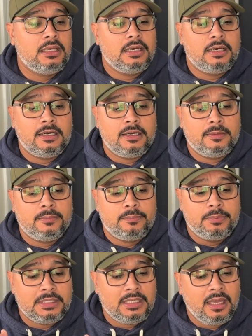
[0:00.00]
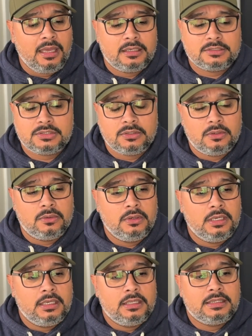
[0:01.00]
But yeah, so
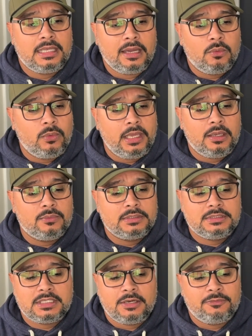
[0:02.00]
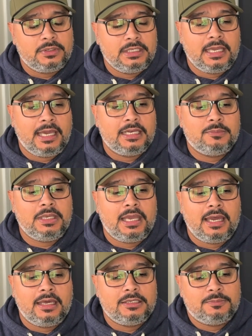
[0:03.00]
that weight would definitely had to be
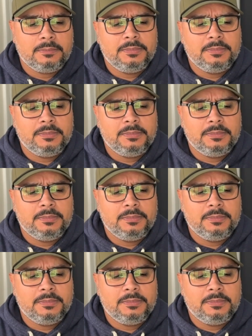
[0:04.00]
added